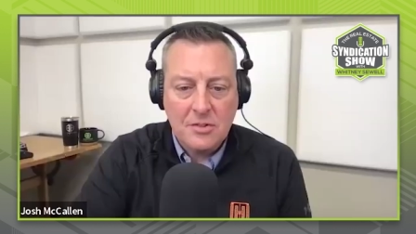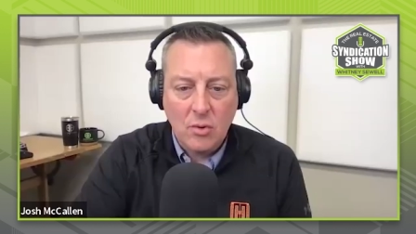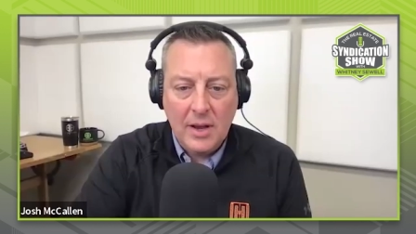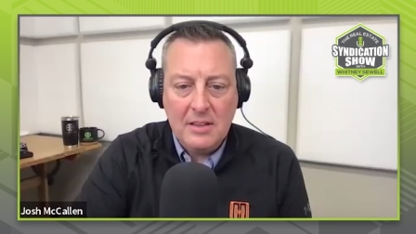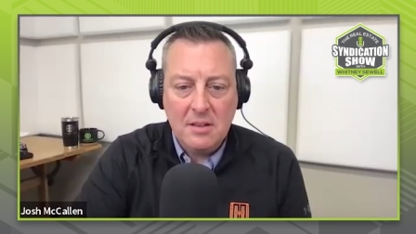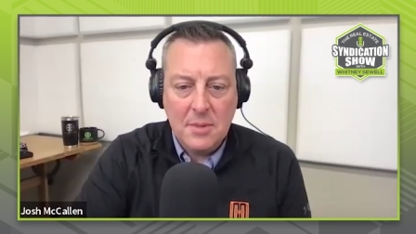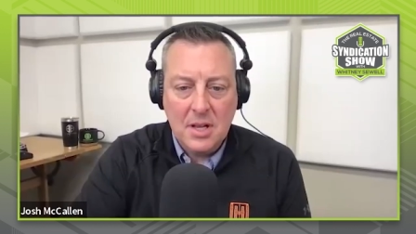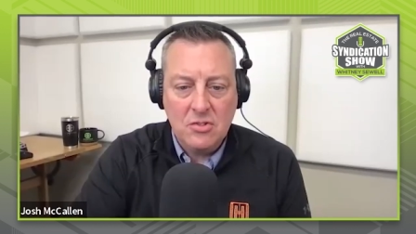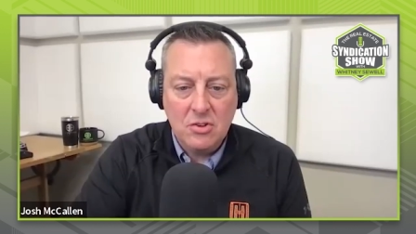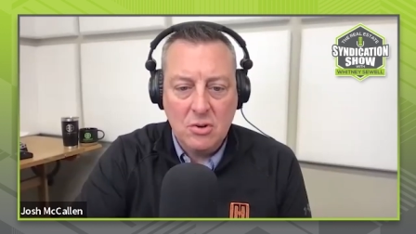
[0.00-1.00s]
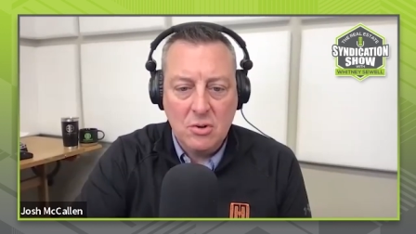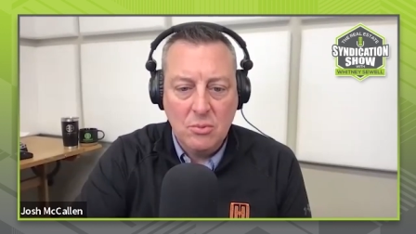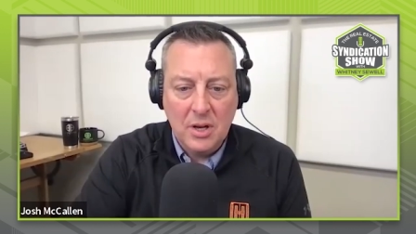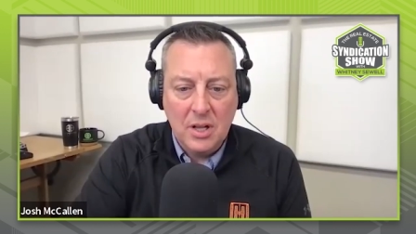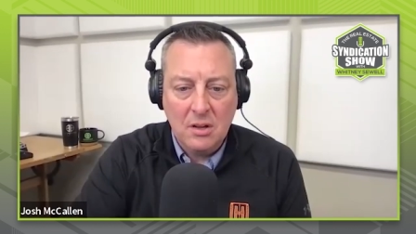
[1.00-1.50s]
it's great to meet you.
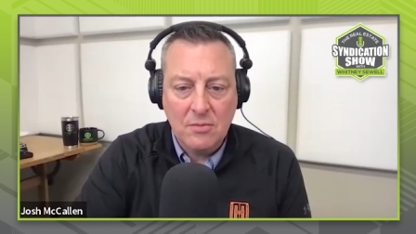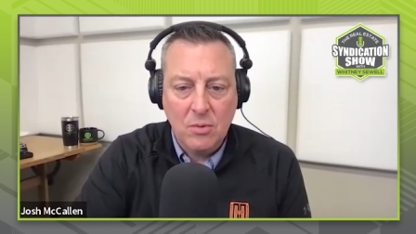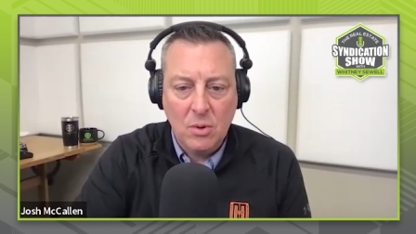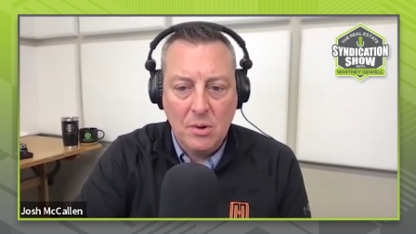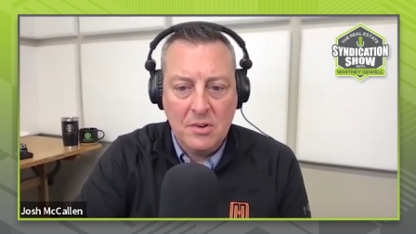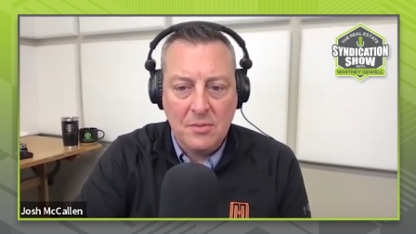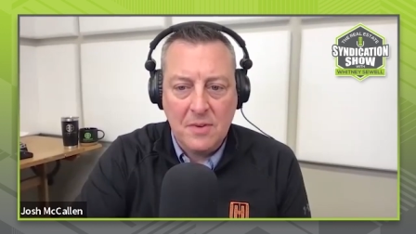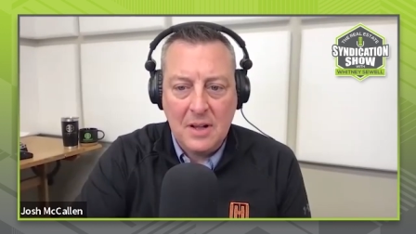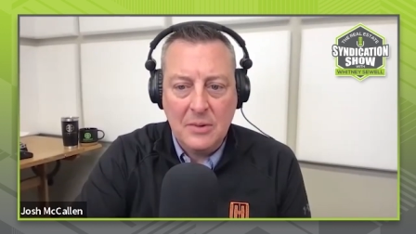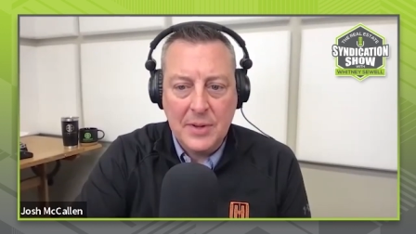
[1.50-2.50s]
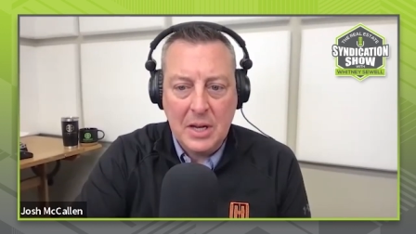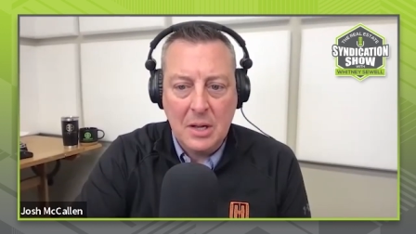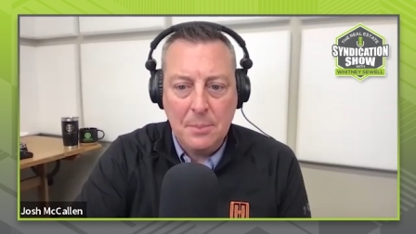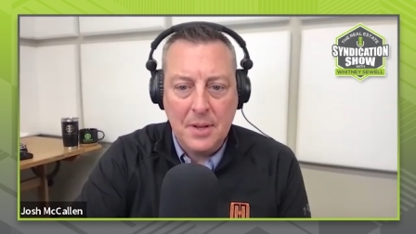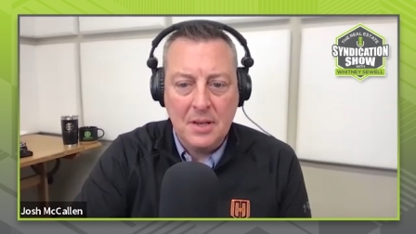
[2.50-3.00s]
We look forward to following
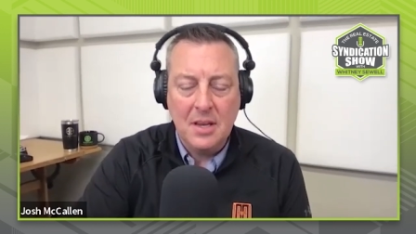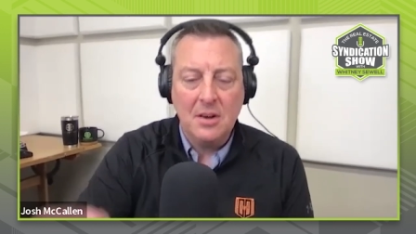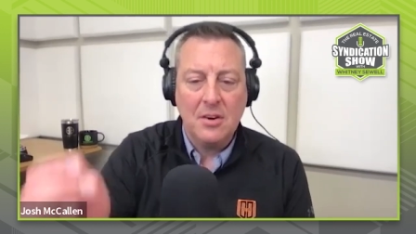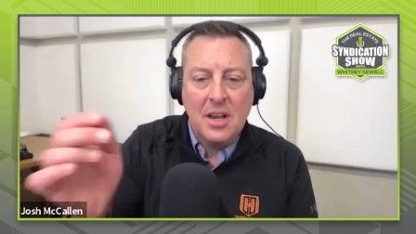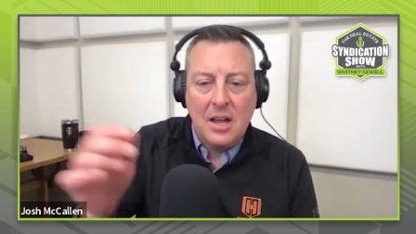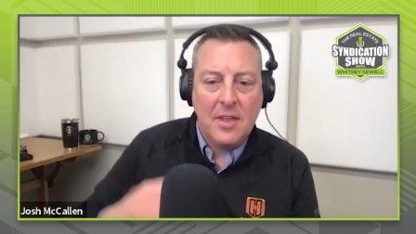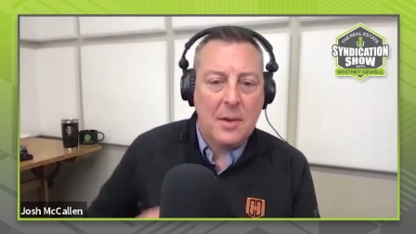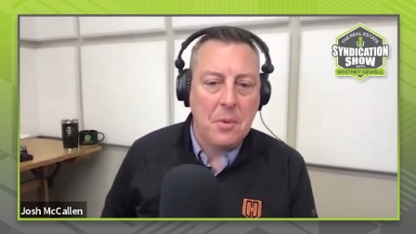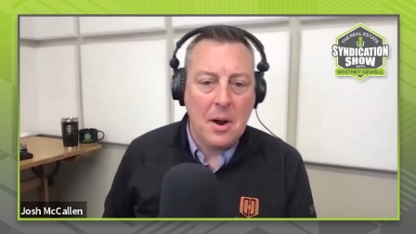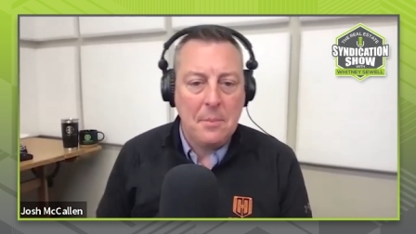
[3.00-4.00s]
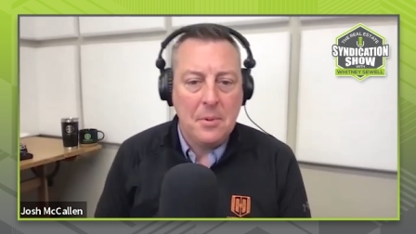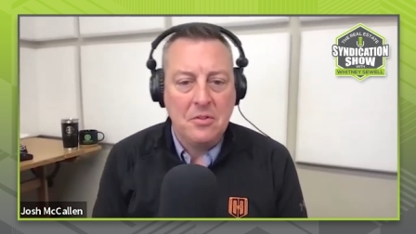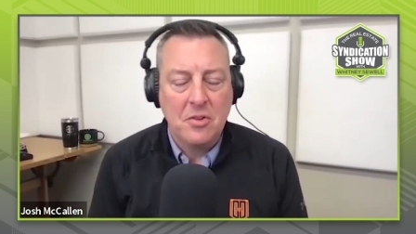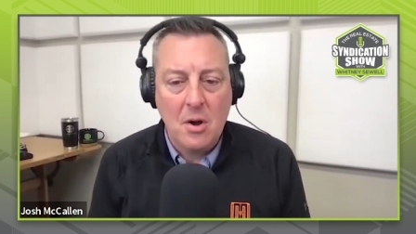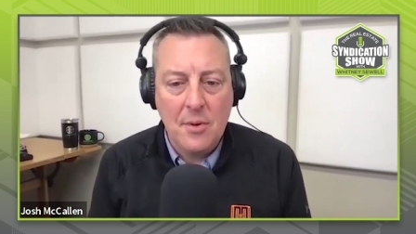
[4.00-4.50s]
up and hearing how that
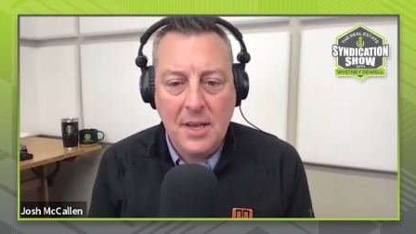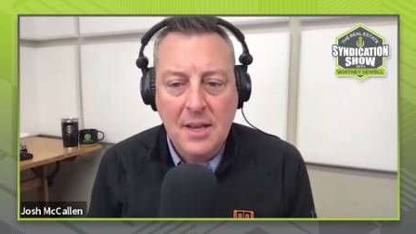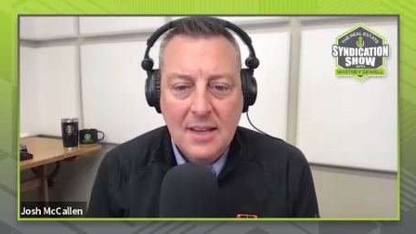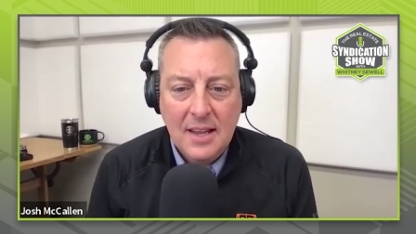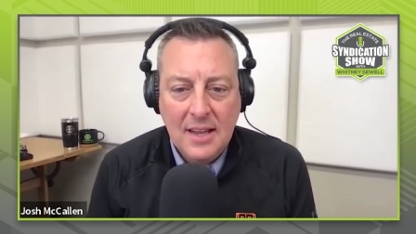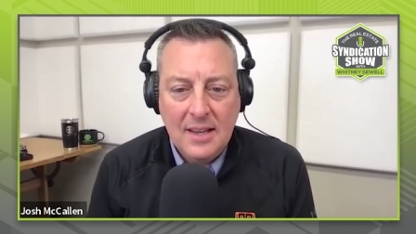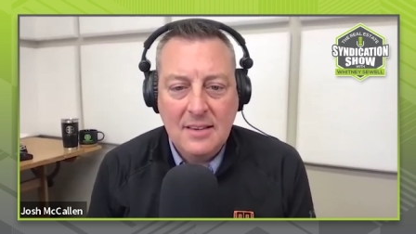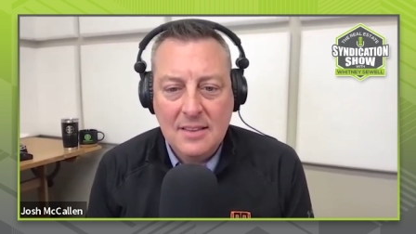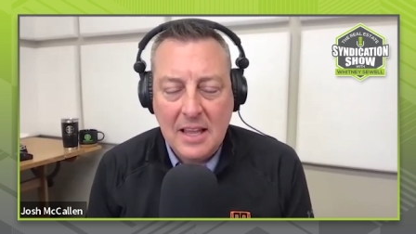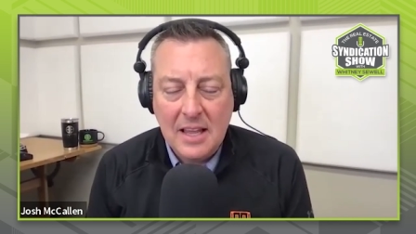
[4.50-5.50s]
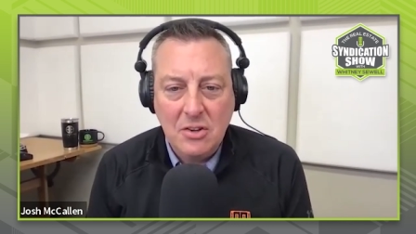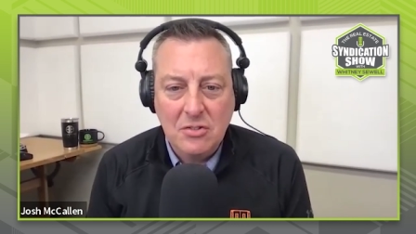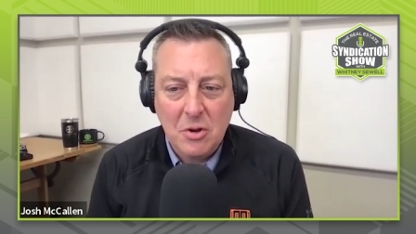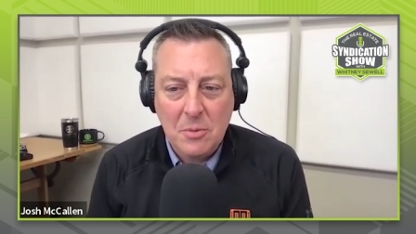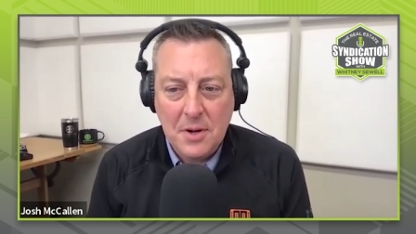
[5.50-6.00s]
property's going. And thank you
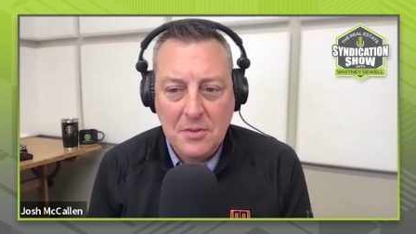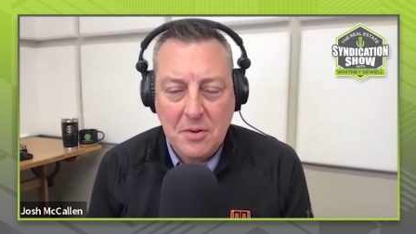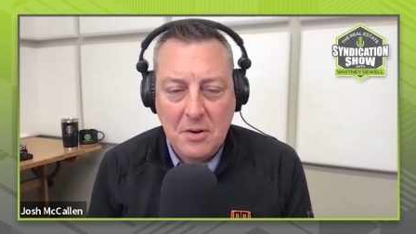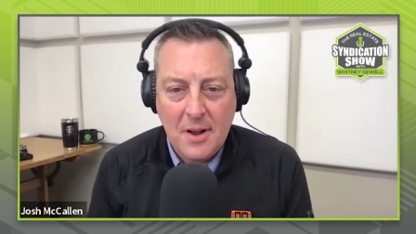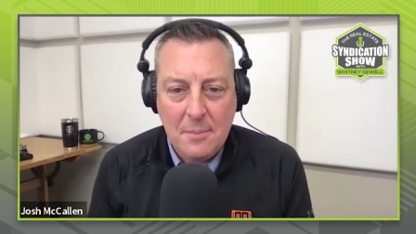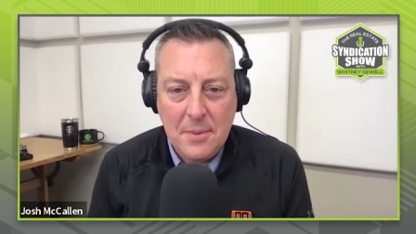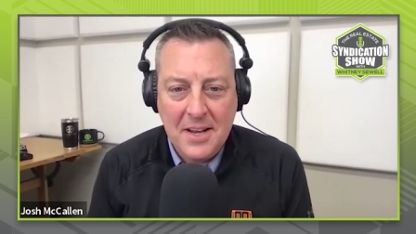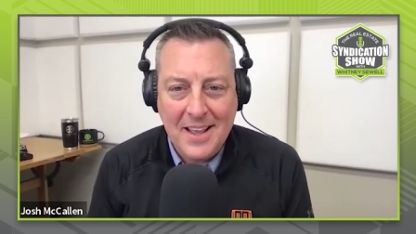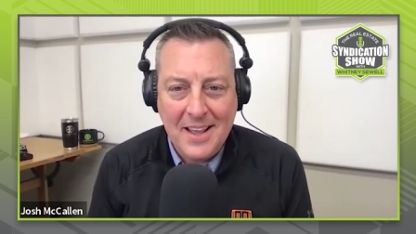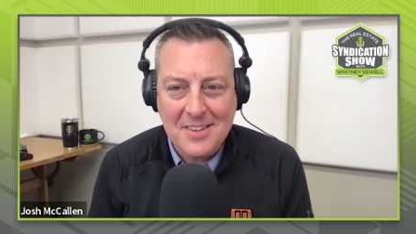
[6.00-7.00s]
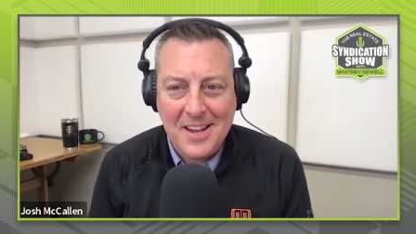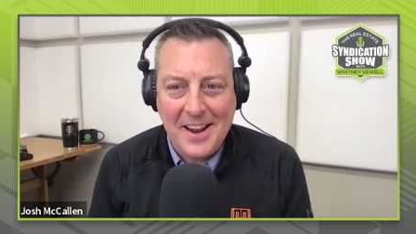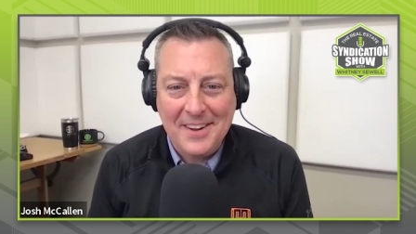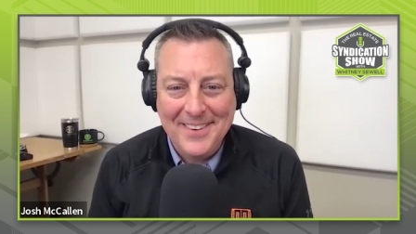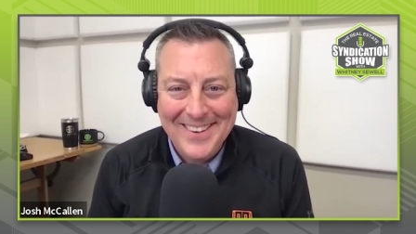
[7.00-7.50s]
so much for uh, being a guest today.